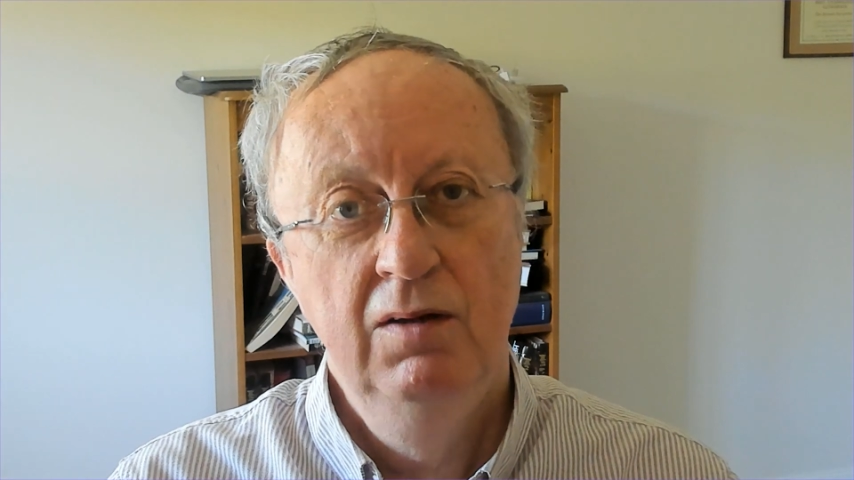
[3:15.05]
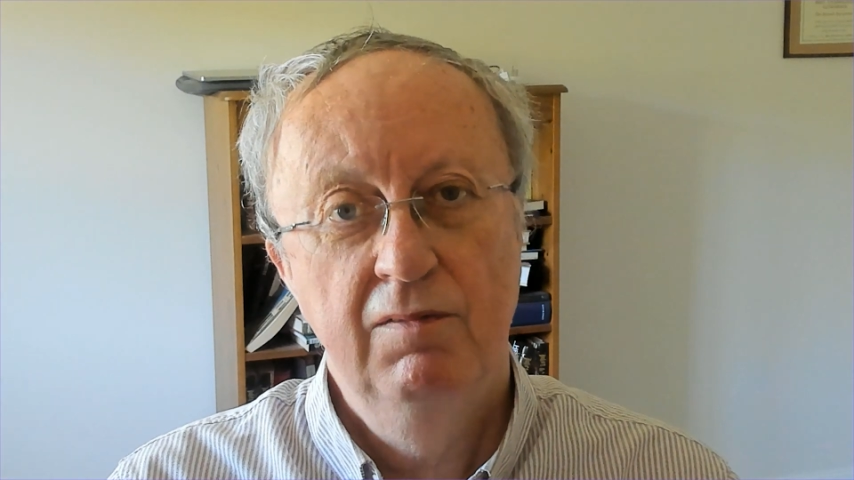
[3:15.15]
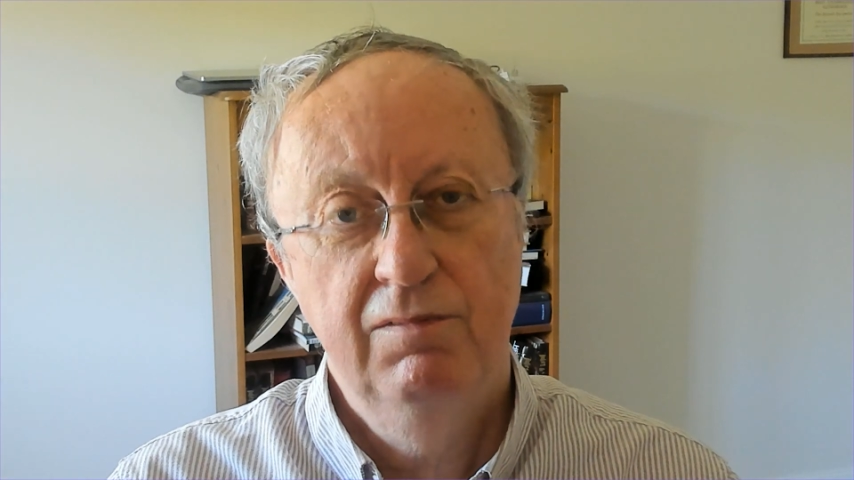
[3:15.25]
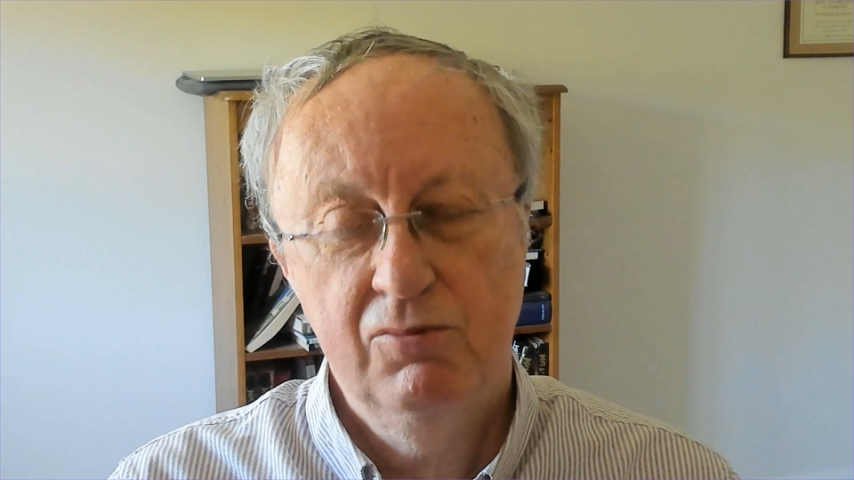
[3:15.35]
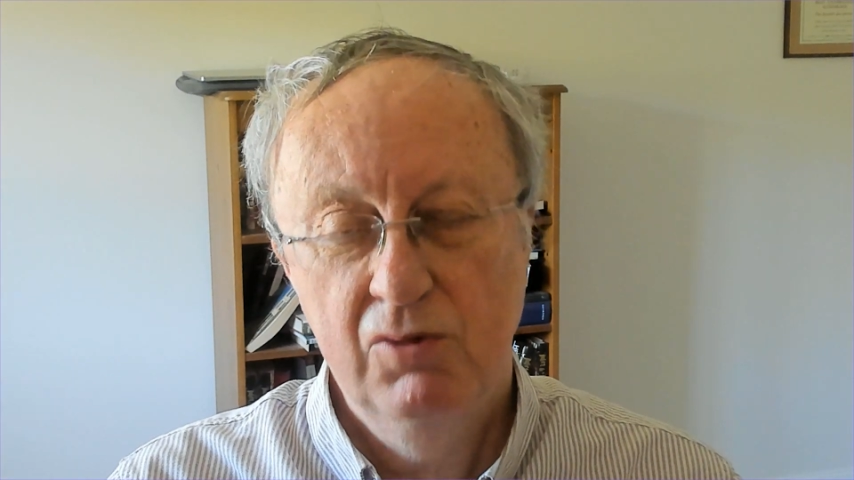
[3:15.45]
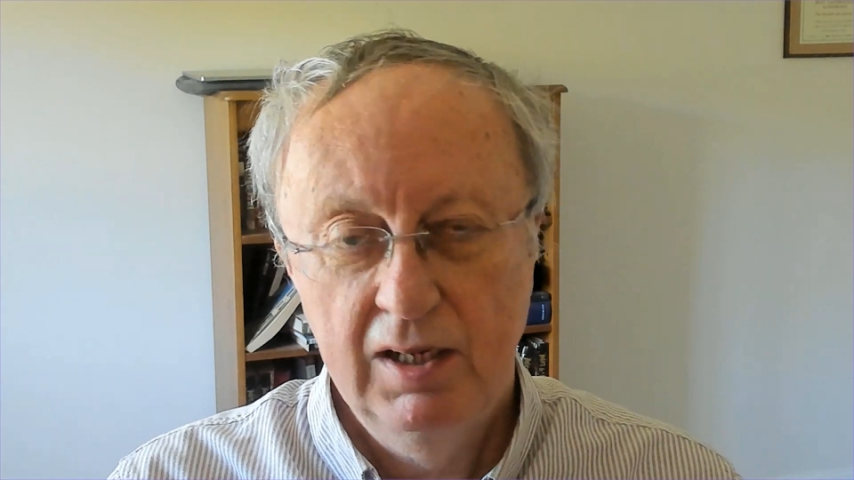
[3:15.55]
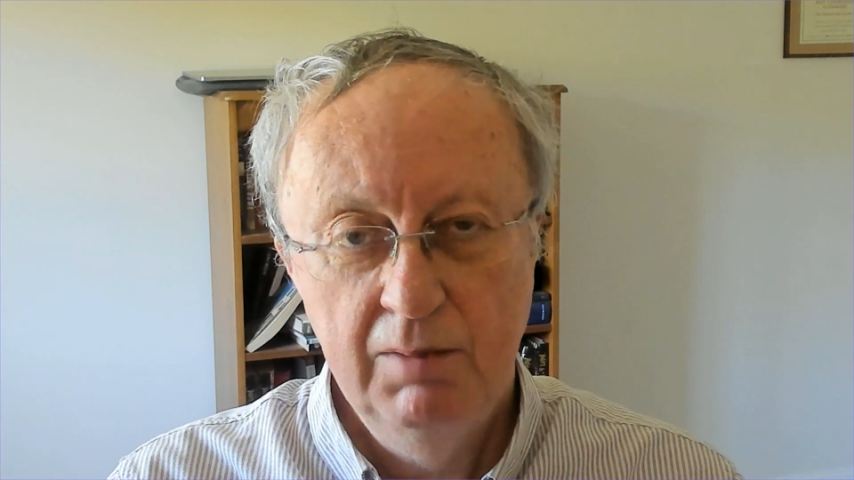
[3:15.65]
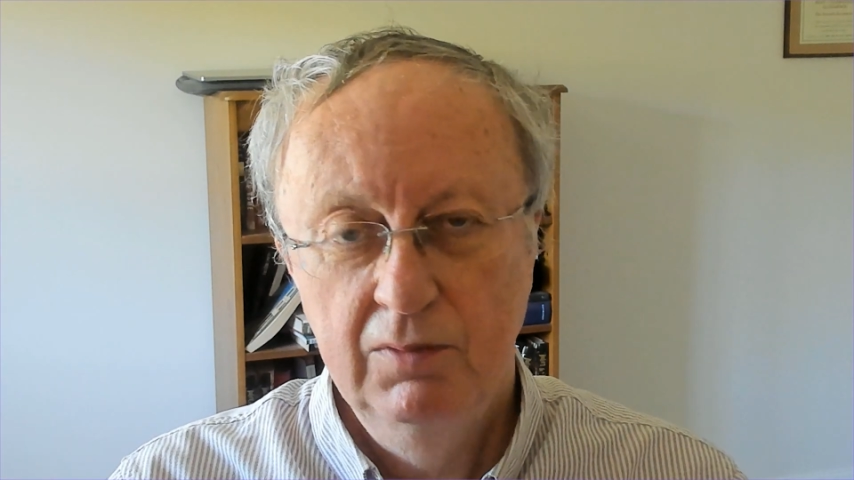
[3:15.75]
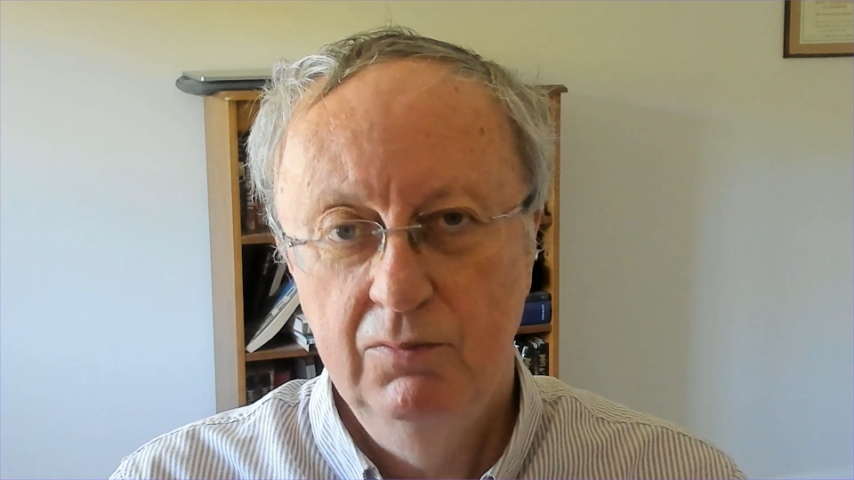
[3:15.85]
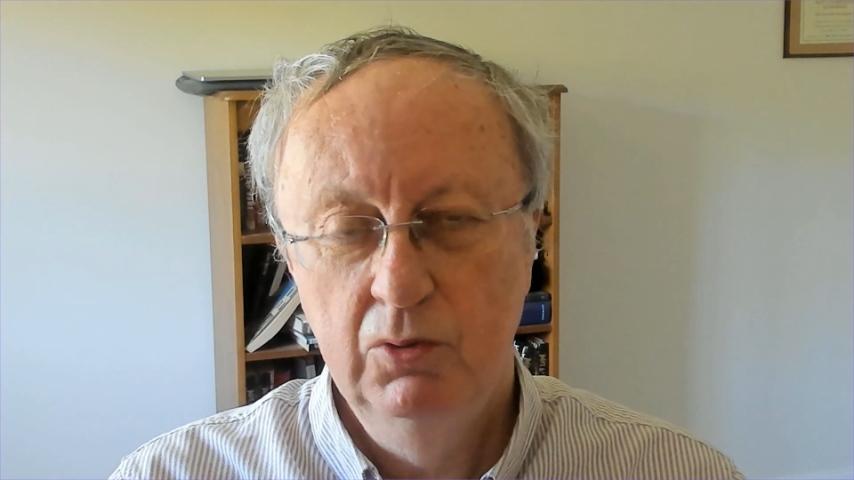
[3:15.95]

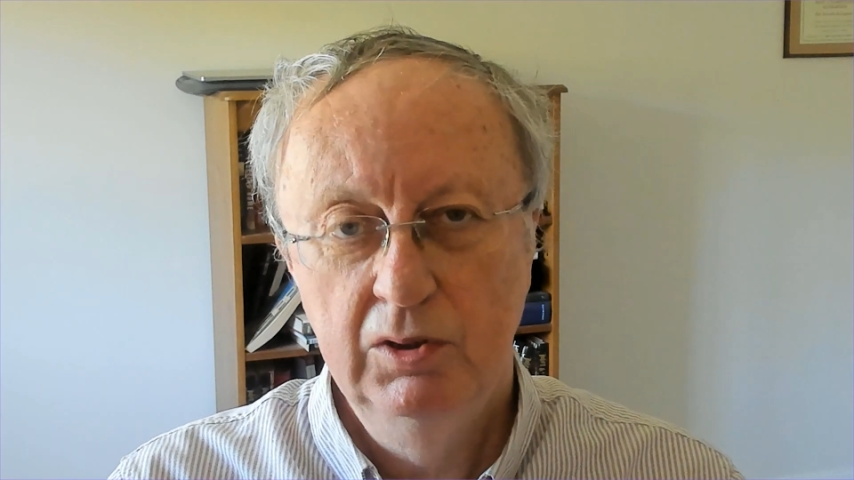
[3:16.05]
frame of